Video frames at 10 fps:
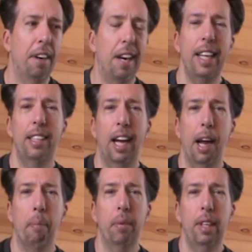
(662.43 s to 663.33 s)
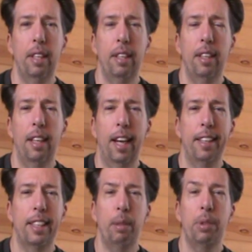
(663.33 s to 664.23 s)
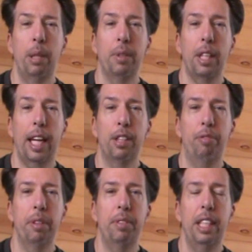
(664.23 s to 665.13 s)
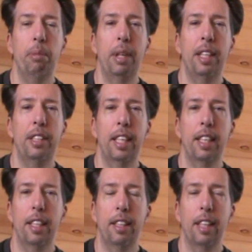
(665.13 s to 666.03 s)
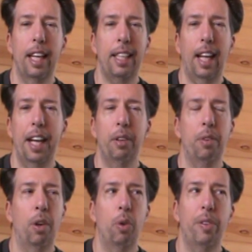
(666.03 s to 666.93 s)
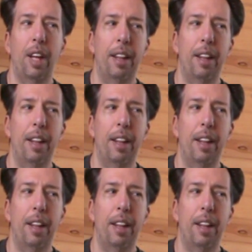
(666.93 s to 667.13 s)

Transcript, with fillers: nighttime. It seems, seems like it's 15 minutes in, and like I don't know.